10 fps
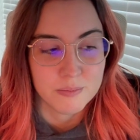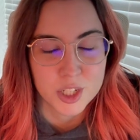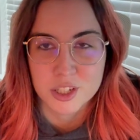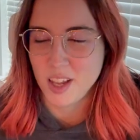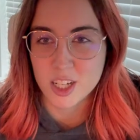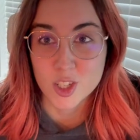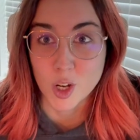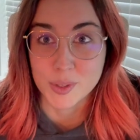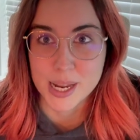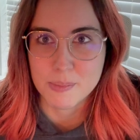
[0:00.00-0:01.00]
Just
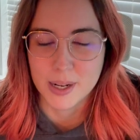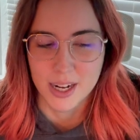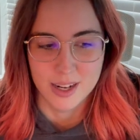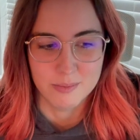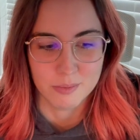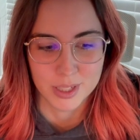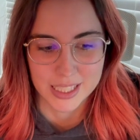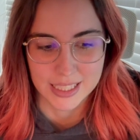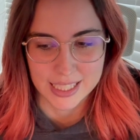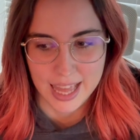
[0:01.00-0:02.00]
so deep.
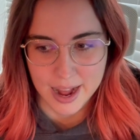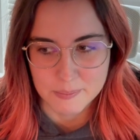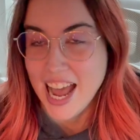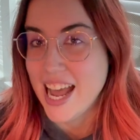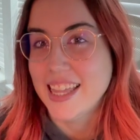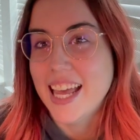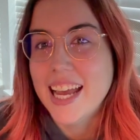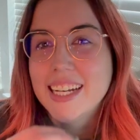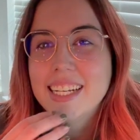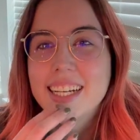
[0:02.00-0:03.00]
Really like that. And
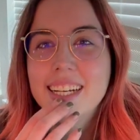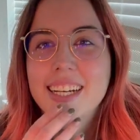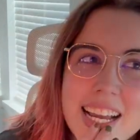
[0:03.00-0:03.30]
then